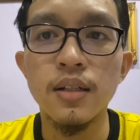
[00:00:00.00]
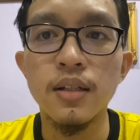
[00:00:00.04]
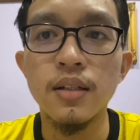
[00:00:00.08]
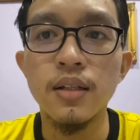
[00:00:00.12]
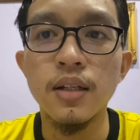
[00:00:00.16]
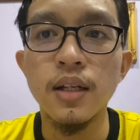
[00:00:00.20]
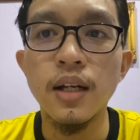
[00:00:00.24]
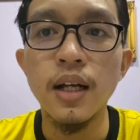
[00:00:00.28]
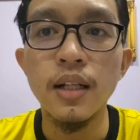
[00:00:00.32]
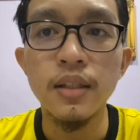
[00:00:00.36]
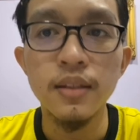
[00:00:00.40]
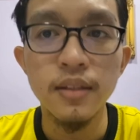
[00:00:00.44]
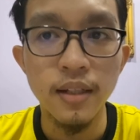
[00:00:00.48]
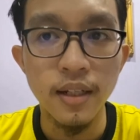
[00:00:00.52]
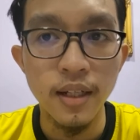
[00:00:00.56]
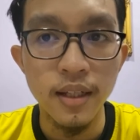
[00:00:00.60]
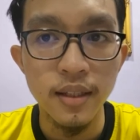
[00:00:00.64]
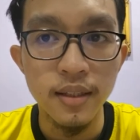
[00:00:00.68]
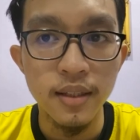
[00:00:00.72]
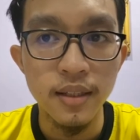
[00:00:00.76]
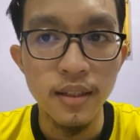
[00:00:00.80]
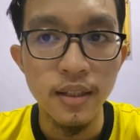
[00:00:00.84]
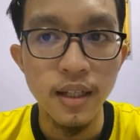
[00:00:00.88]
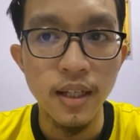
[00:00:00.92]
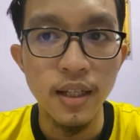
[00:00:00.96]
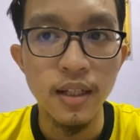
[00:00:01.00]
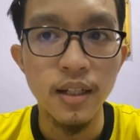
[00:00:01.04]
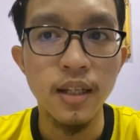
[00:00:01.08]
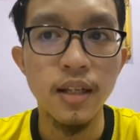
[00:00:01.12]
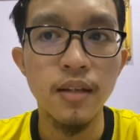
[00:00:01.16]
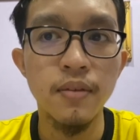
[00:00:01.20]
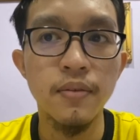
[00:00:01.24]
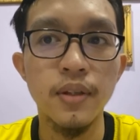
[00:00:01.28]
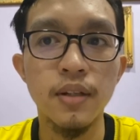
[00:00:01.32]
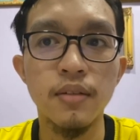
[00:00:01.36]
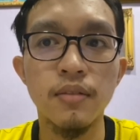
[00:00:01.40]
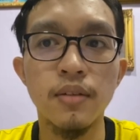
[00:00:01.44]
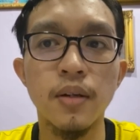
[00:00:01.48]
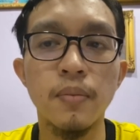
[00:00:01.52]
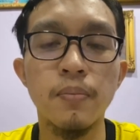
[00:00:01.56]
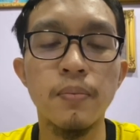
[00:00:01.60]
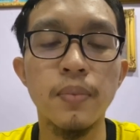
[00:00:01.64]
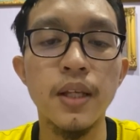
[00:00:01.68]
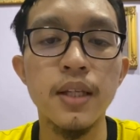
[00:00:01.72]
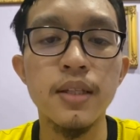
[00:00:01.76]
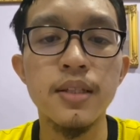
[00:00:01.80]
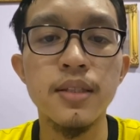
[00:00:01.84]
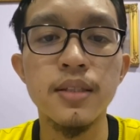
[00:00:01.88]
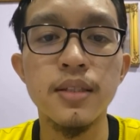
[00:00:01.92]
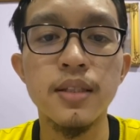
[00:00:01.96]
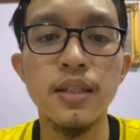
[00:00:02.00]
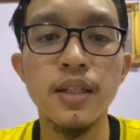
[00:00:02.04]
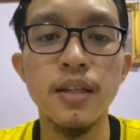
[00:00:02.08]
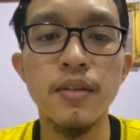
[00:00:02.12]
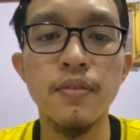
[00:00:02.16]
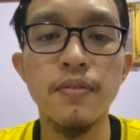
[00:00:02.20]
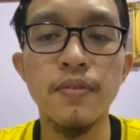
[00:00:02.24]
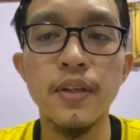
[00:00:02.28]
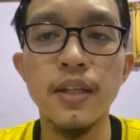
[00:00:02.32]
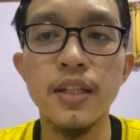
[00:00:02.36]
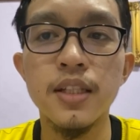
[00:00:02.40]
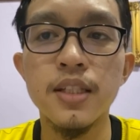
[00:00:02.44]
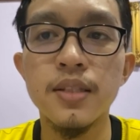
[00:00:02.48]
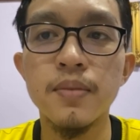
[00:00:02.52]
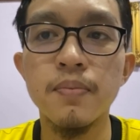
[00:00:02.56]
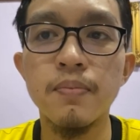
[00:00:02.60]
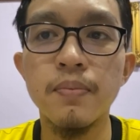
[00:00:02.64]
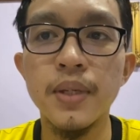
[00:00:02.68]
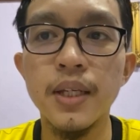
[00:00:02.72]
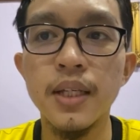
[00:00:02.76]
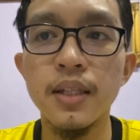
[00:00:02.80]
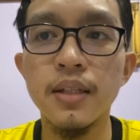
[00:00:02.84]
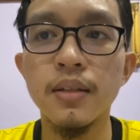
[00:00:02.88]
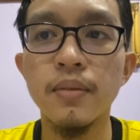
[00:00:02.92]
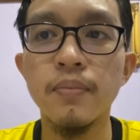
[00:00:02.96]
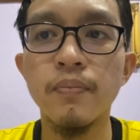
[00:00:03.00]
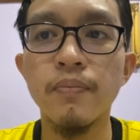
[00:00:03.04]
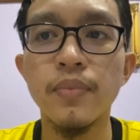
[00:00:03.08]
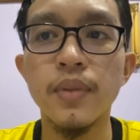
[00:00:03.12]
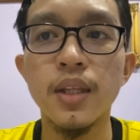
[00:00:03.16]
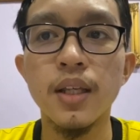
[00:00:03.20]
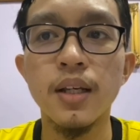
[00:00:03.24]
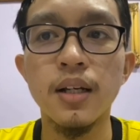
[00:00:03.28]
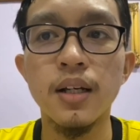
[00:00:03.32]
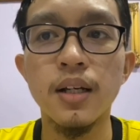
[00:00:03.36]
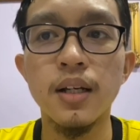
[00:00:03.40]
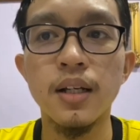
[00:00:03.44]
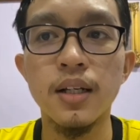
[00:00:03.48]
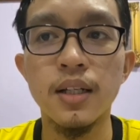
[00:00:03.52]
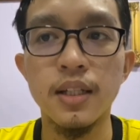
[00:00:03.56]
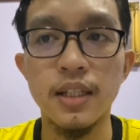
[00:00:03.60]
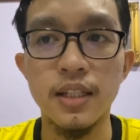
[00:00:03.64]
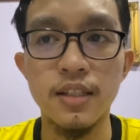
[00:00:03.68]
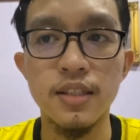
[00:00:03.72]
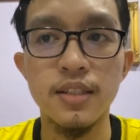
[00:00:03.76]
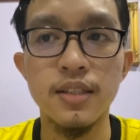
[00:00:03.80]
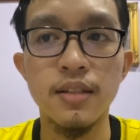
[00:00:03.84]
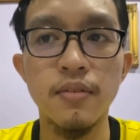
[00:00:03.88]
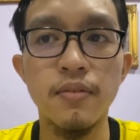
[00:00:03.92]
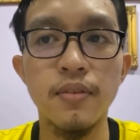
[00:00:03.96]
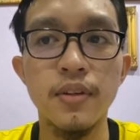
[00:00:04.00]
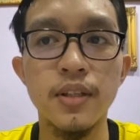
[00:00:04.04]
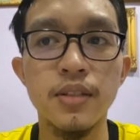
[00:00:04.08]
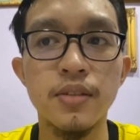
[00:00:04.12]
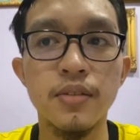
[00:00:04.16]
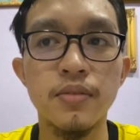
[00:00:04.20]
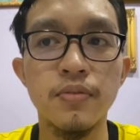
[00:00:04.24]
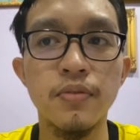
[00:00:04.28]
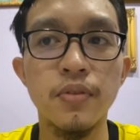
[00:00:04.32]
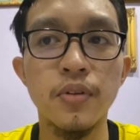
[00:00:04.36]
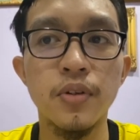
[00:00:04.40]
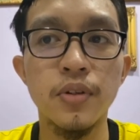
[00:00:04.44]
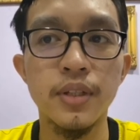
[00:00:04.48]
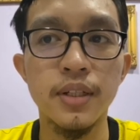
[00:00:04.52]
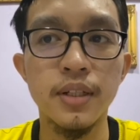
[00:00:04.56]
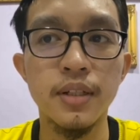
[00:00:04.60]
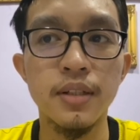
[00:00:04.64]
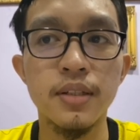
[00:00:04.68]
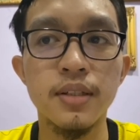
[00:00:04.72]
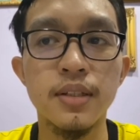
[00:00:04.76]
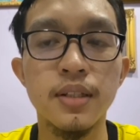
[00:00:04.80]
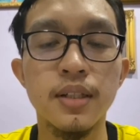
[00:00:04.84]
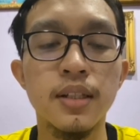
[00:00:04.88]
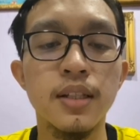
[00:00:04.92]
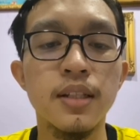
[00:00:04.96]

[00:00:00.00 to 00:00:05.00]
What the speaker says: alternator and have it replaced if it's been in service for years.